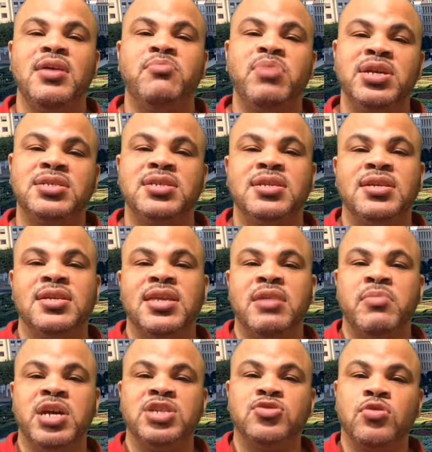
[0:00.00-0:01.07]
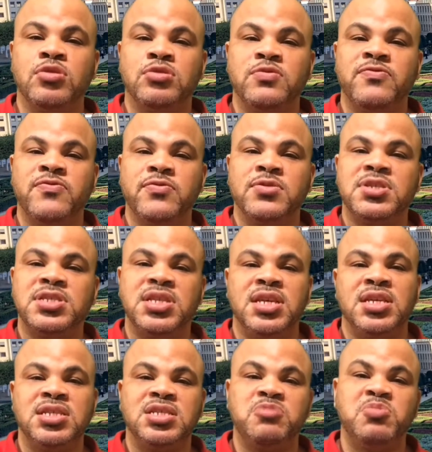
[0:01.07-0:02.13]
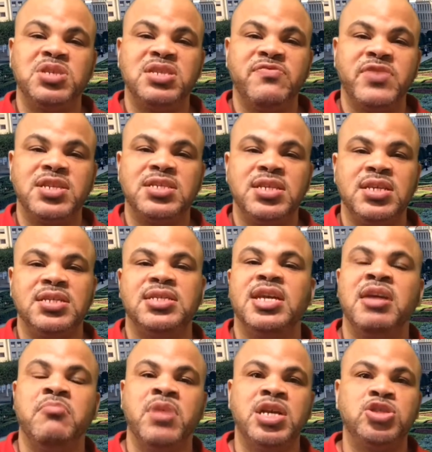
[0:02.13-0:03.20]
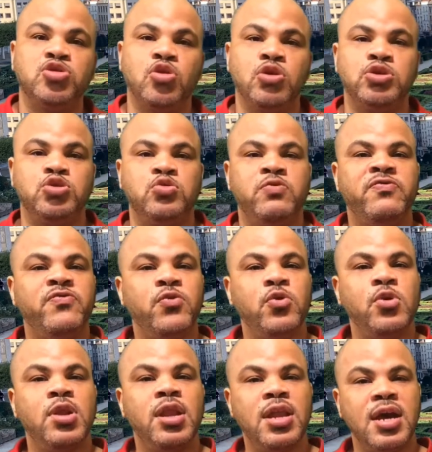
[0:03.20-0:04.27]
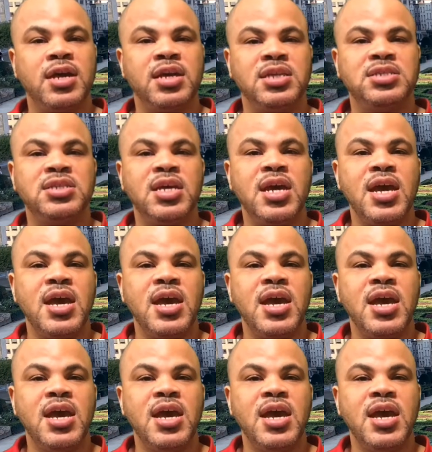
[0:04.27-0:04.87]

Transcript: basically, they may charge you for seats, specific seats. They may charge you for luggage.